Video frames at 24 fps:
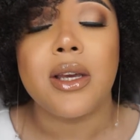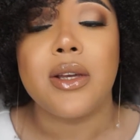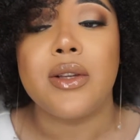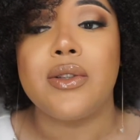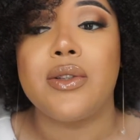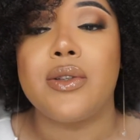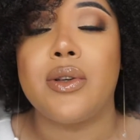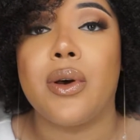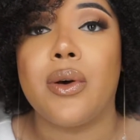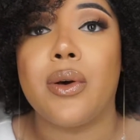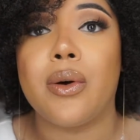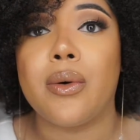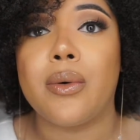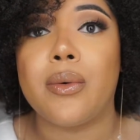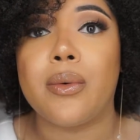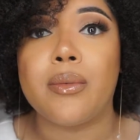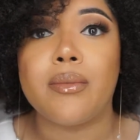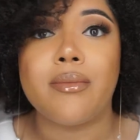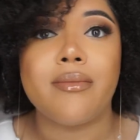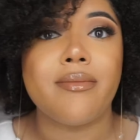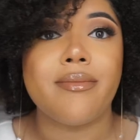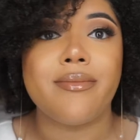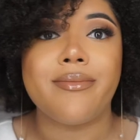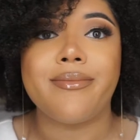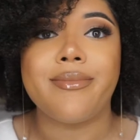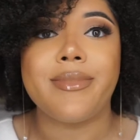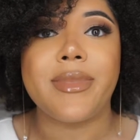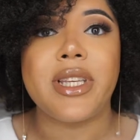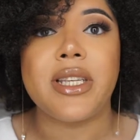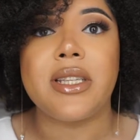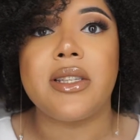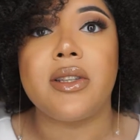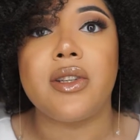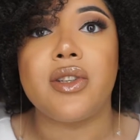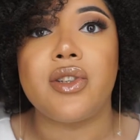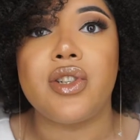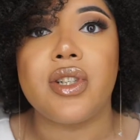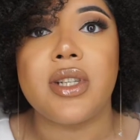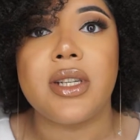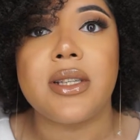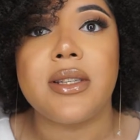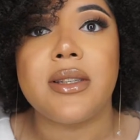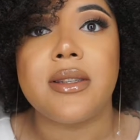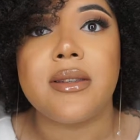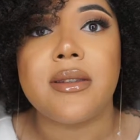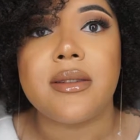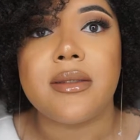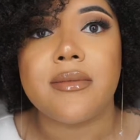So this is
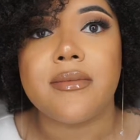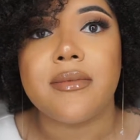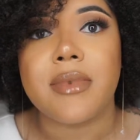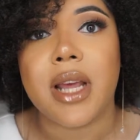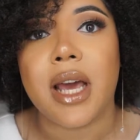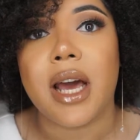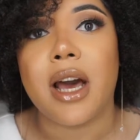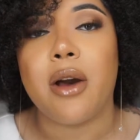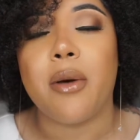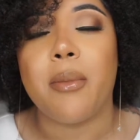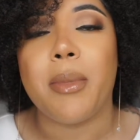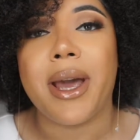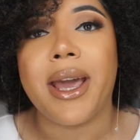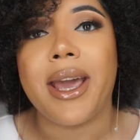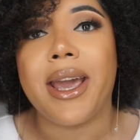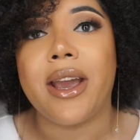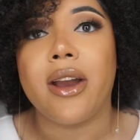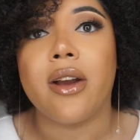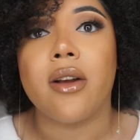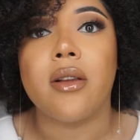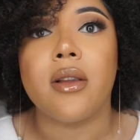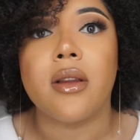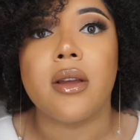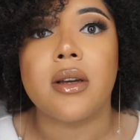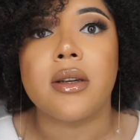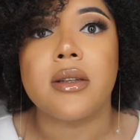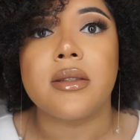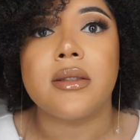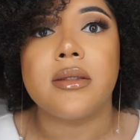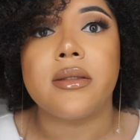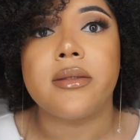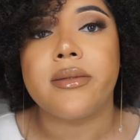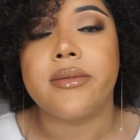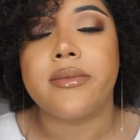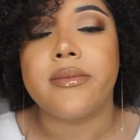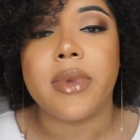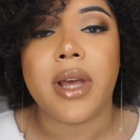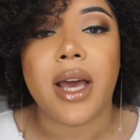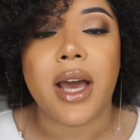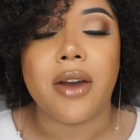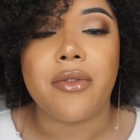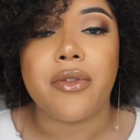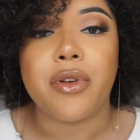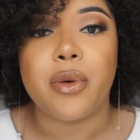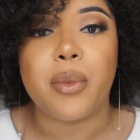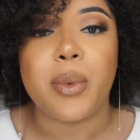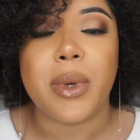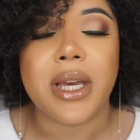just how my hair looks
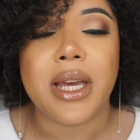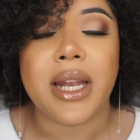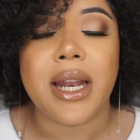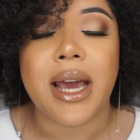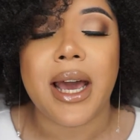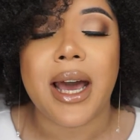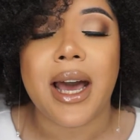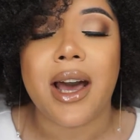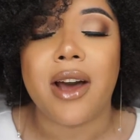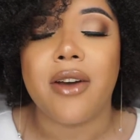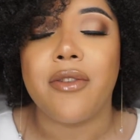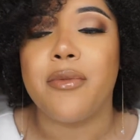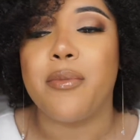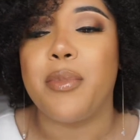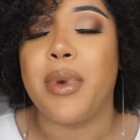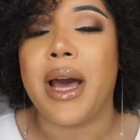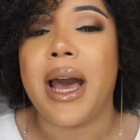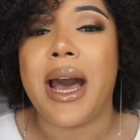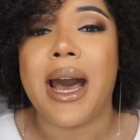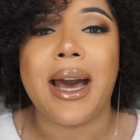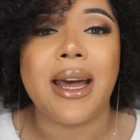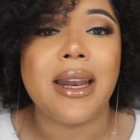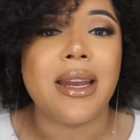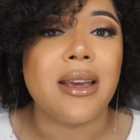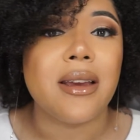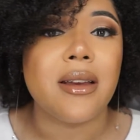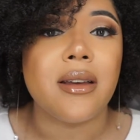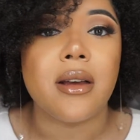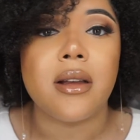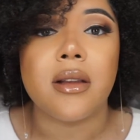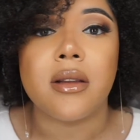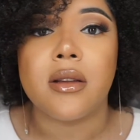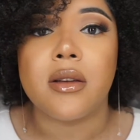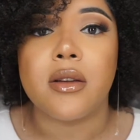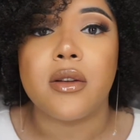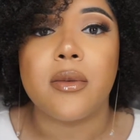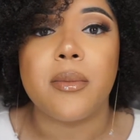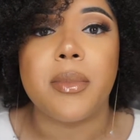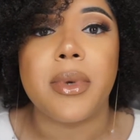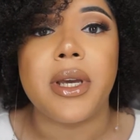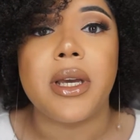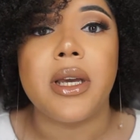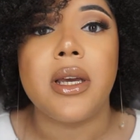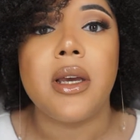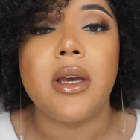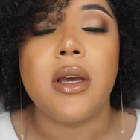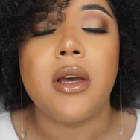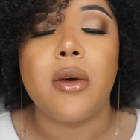after a week and a half, but adding a little
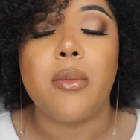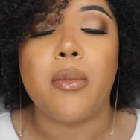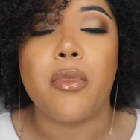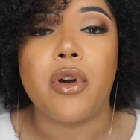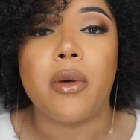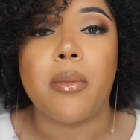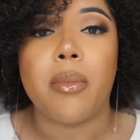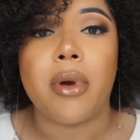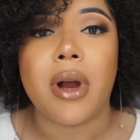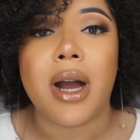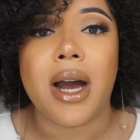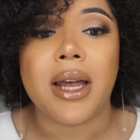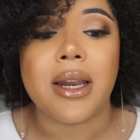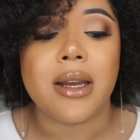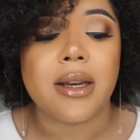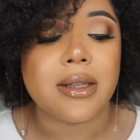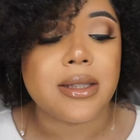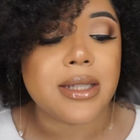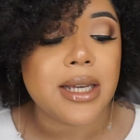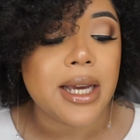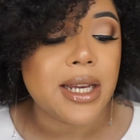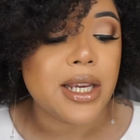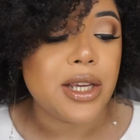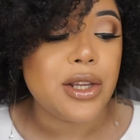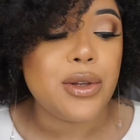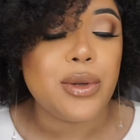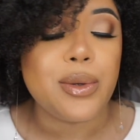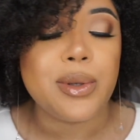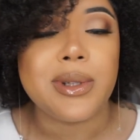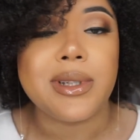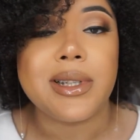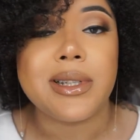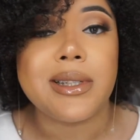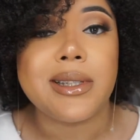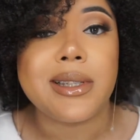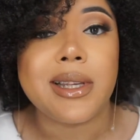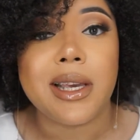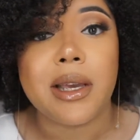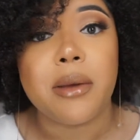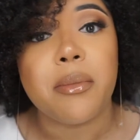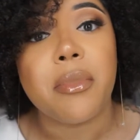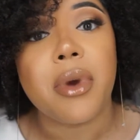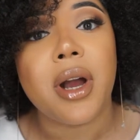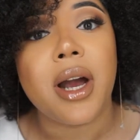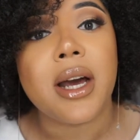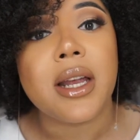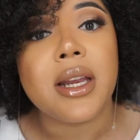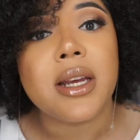bit more product. I didn't use the same
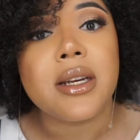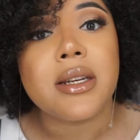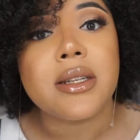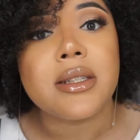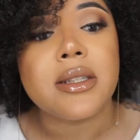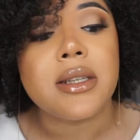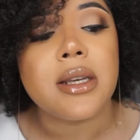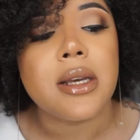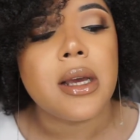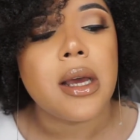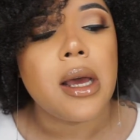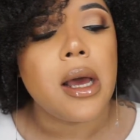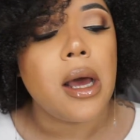product.